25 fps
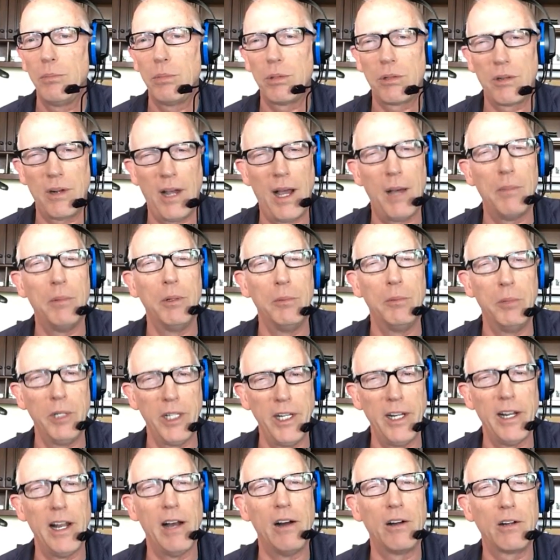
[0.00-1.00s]

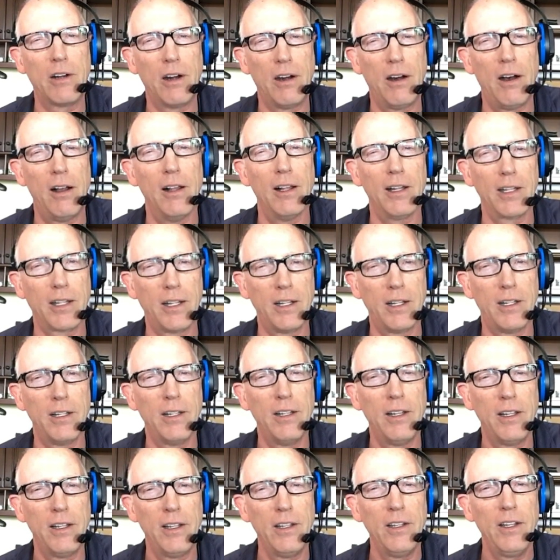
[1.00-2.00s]
Probably an alcoholic.
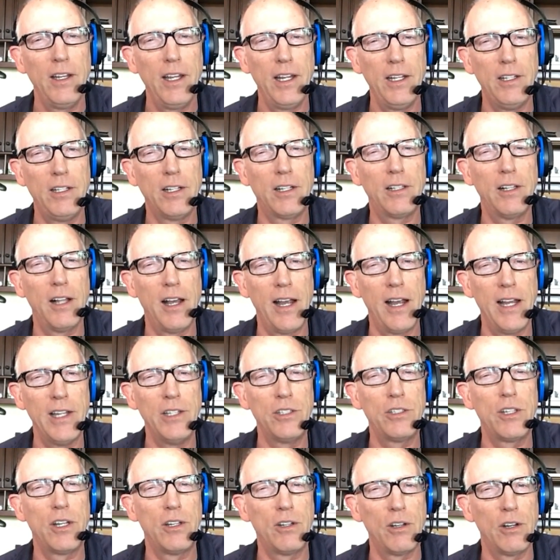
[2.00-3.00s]
He
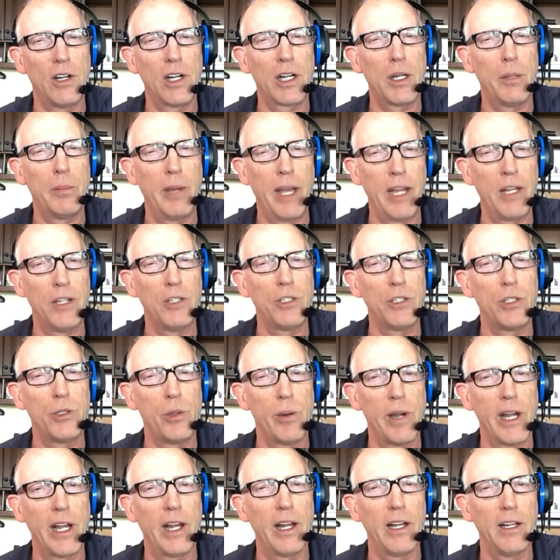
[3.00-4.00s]
declines to talk about his
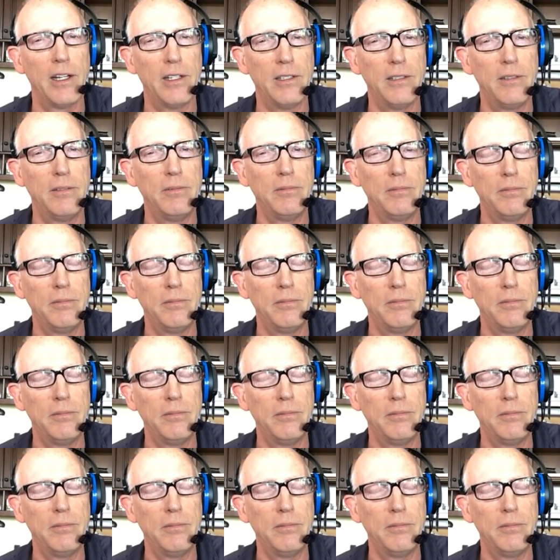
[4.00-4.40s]
drinking.